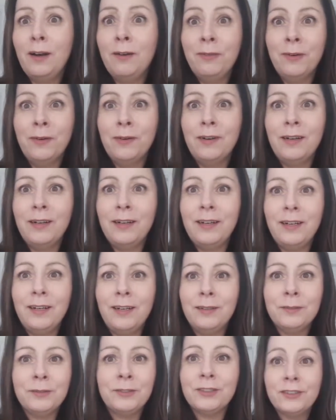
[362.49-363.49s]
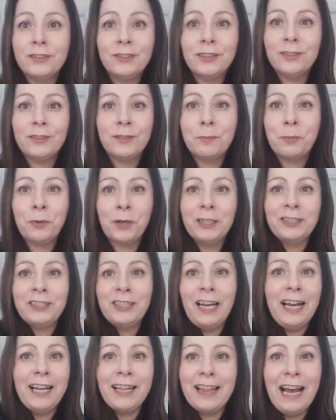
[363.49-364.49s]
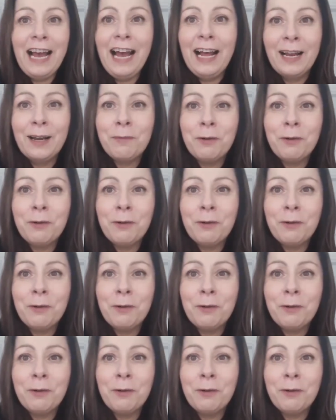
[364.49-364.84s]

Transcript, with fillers: I thought, I'm she'll sure appreciate that.